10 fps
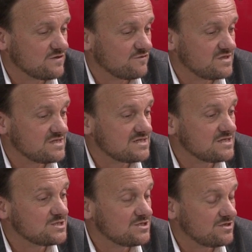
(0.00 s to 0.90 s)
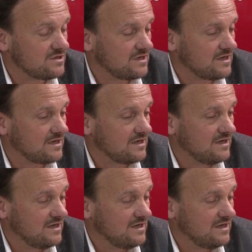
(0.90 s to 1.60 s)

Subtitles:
of business engineer